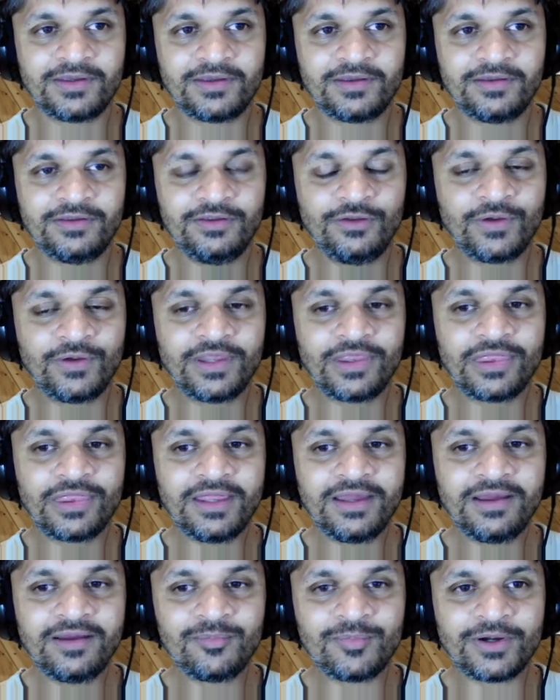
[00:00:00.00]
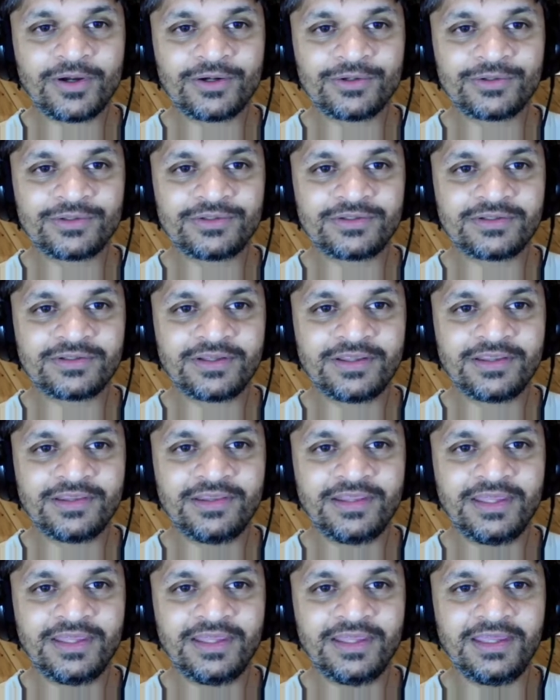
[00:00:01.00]
you can think about
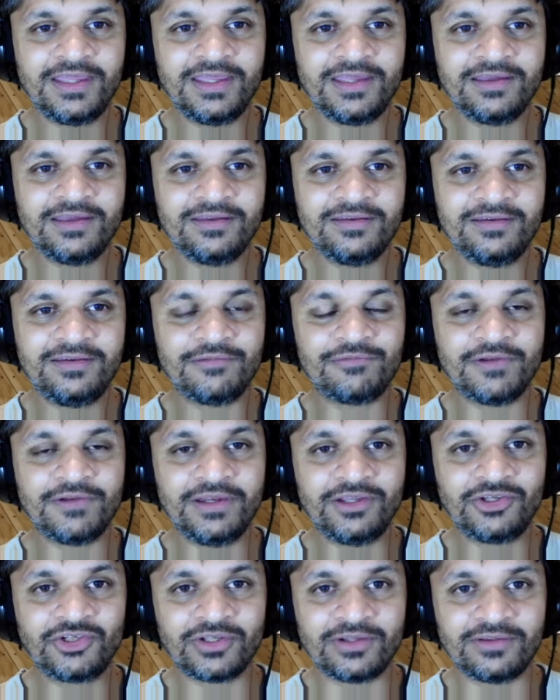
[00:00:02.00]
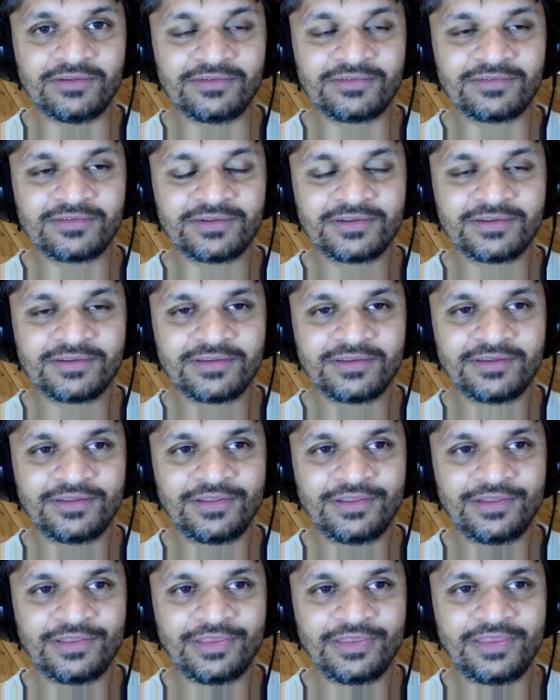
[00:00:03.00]
the definitions
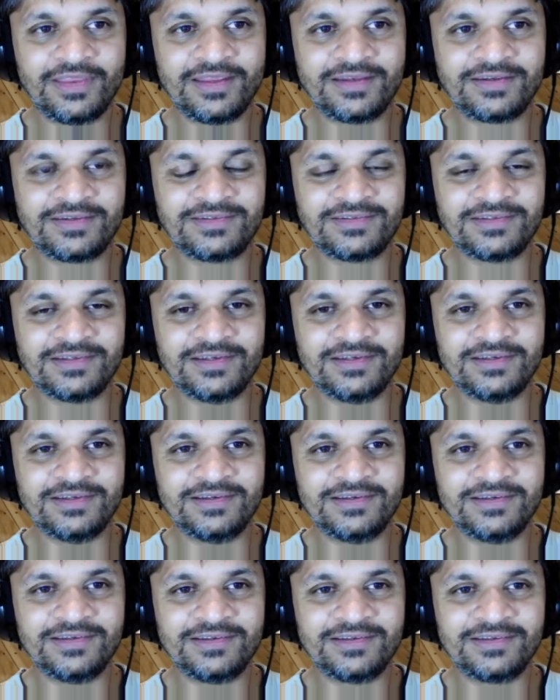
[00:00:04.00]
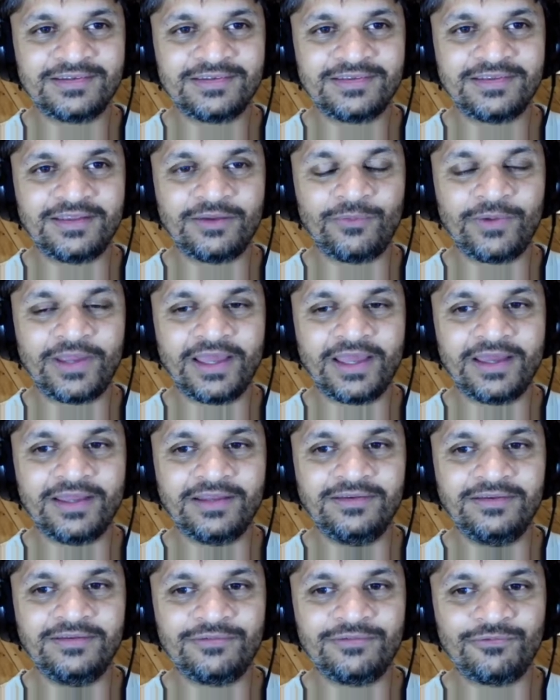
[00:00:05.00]
that we
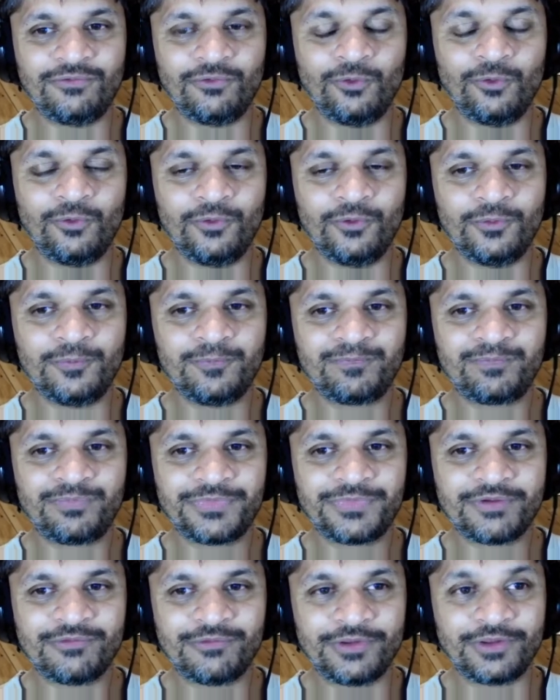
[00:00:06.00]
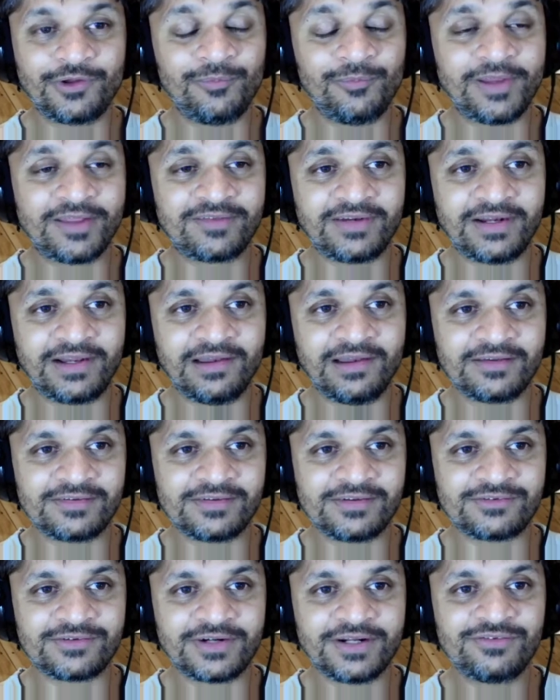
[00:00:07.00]
had for the complexity
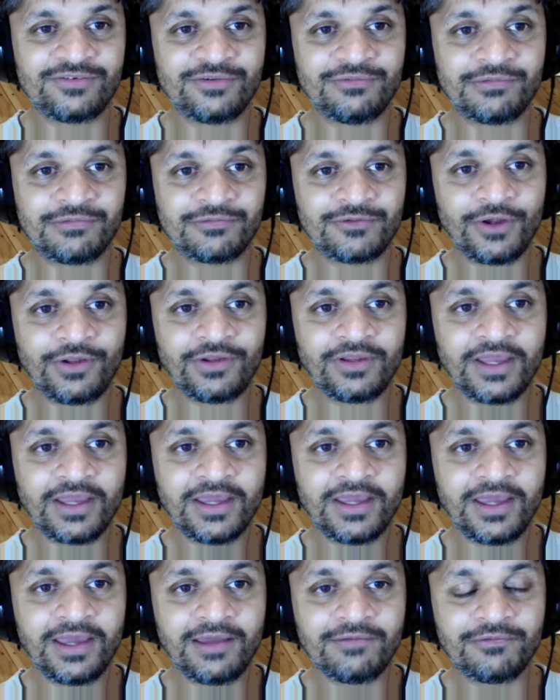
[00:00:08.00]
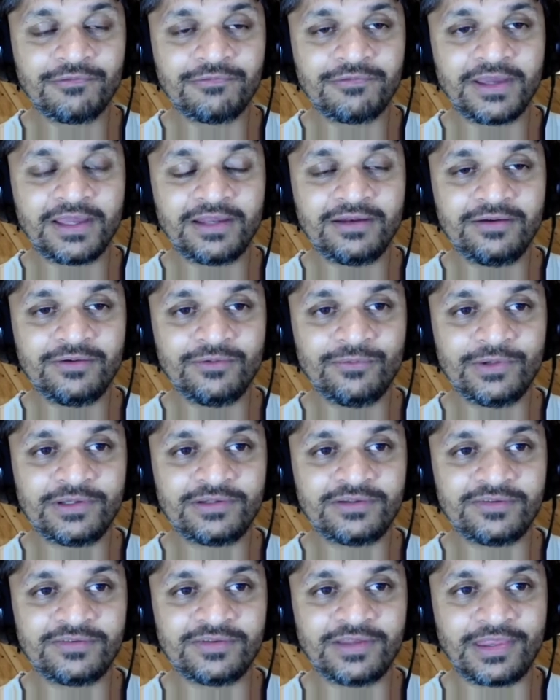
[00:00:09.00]
classes, right? So if you've got f of n,
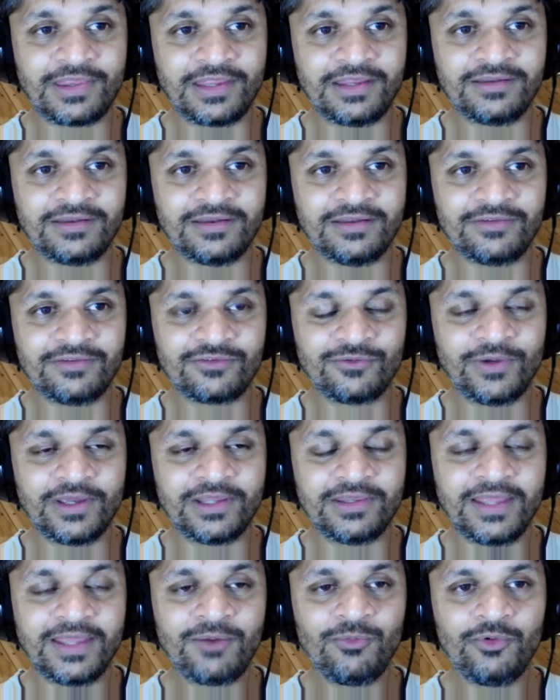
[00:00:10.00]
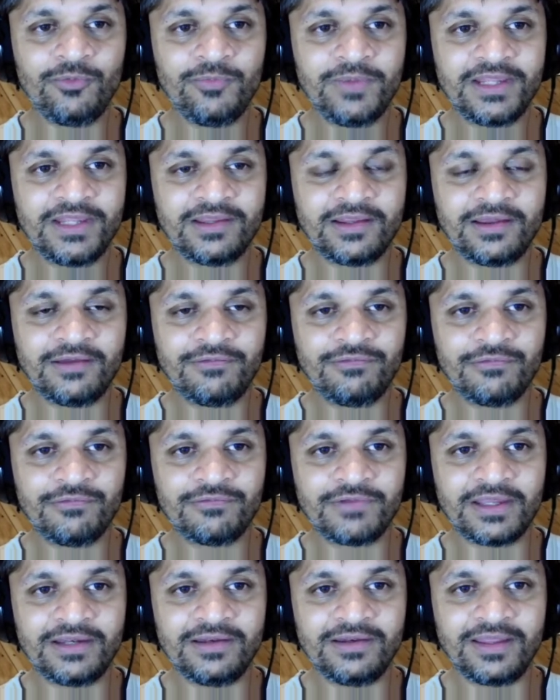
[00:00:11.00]
which is in theta n squared, that would mean that f of
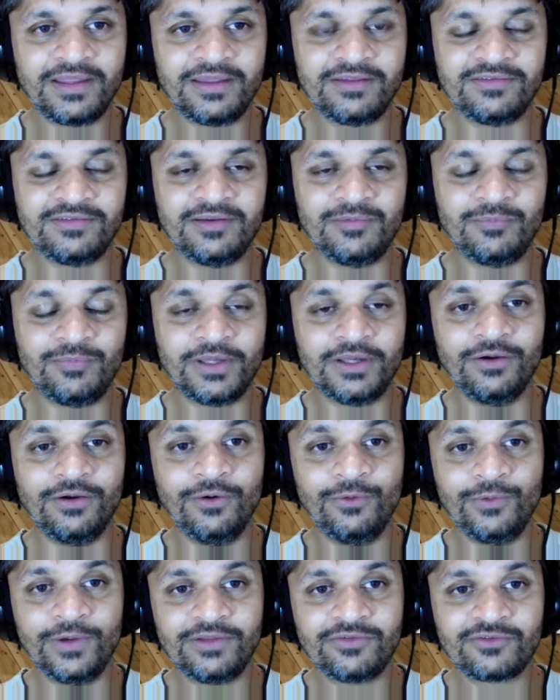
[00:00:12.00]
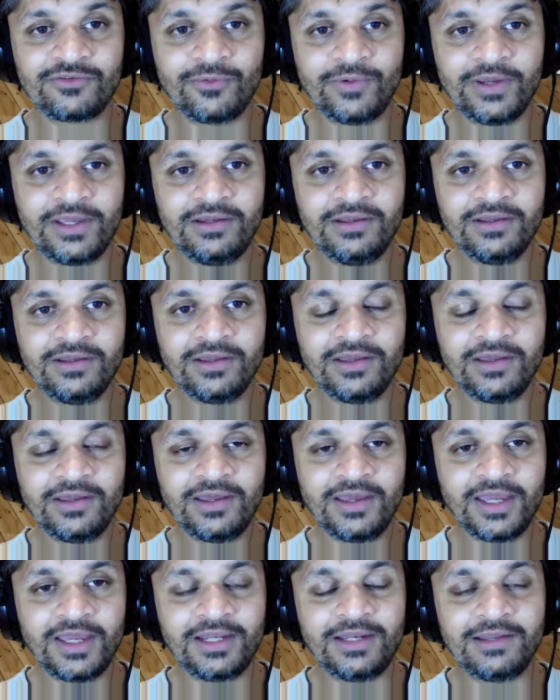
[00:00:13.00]
n is in big O n squared
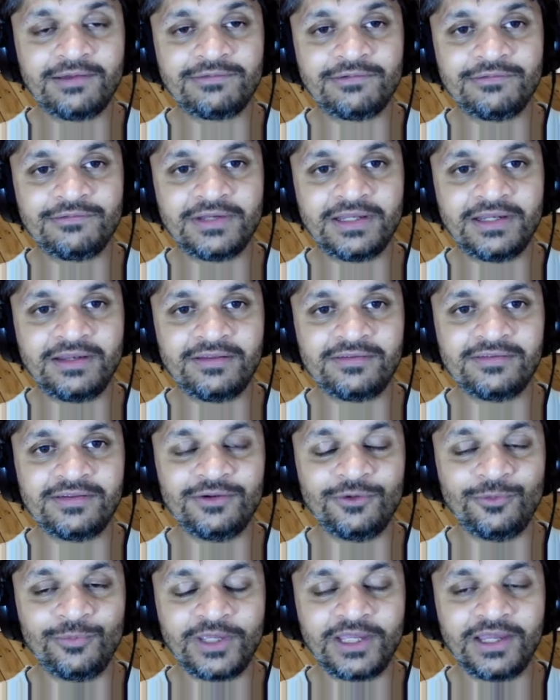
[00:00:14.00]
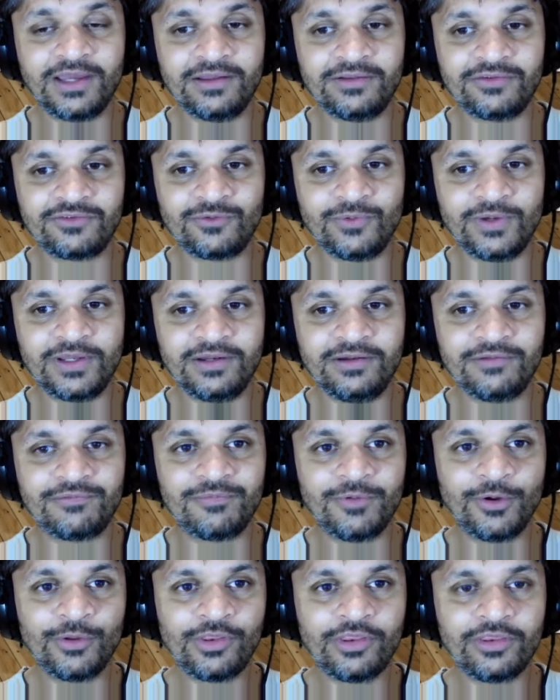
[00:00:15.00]
and f of n is in omega n squared. And if
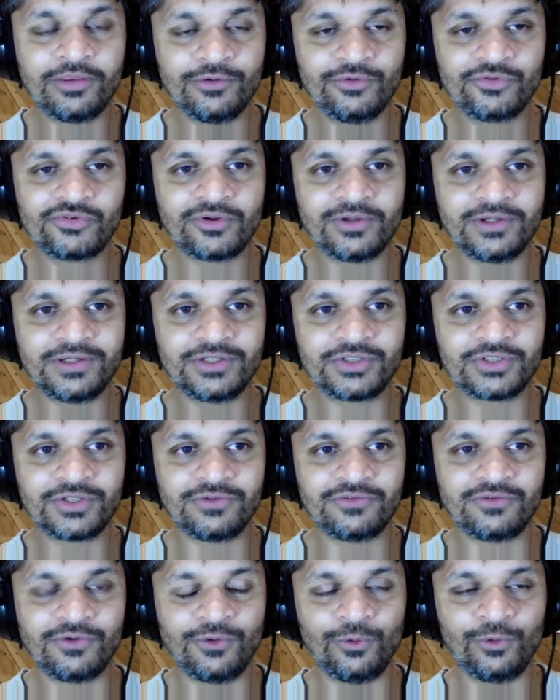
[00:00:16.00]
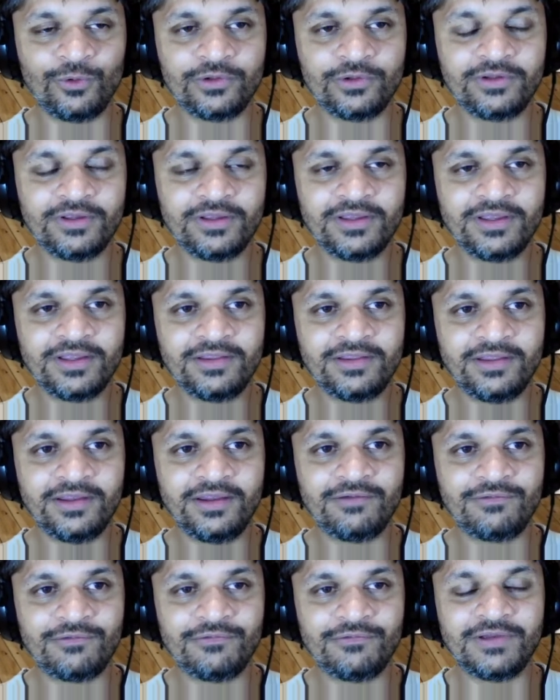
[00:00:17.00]
both of those conditions hold, then
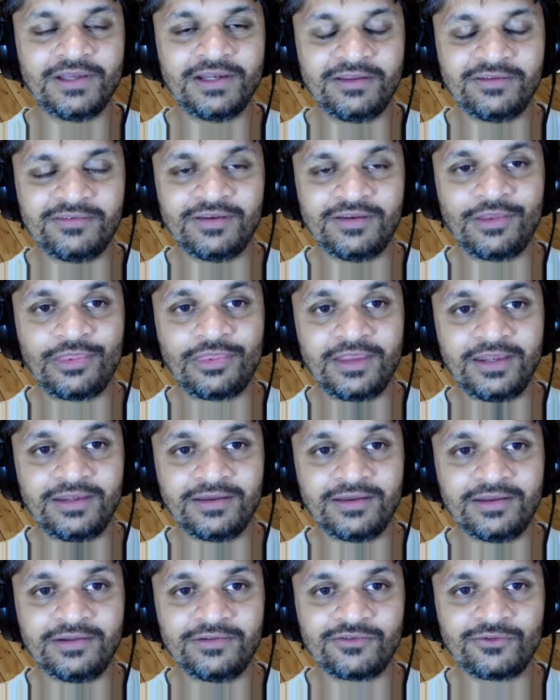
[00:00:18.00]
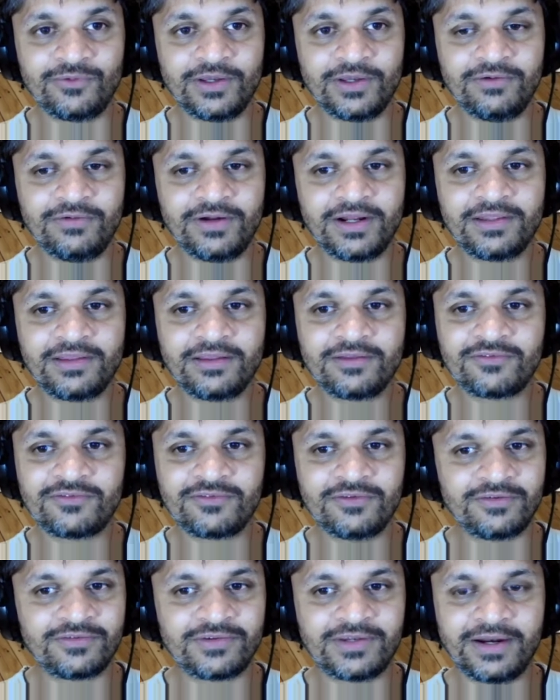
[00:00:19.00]
f of n is in theta n squared, right? That's
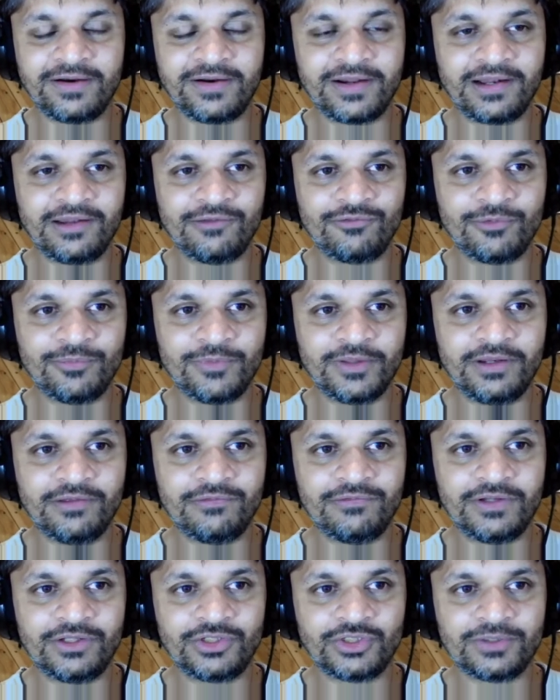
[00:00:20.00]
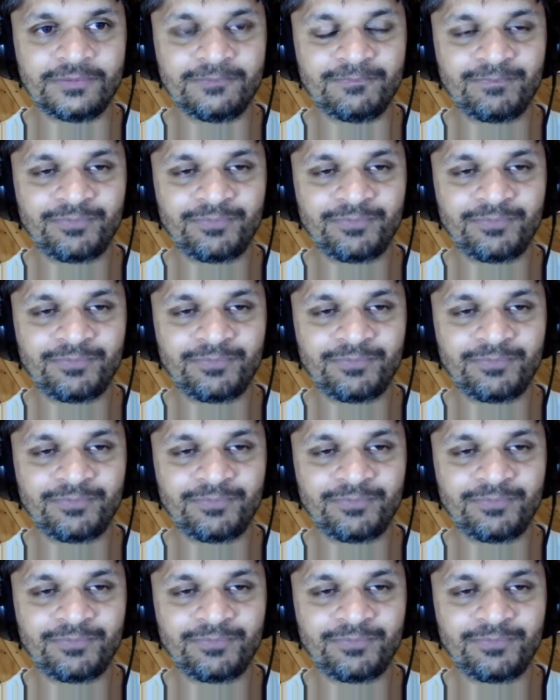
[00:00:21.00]
just directly from the definition.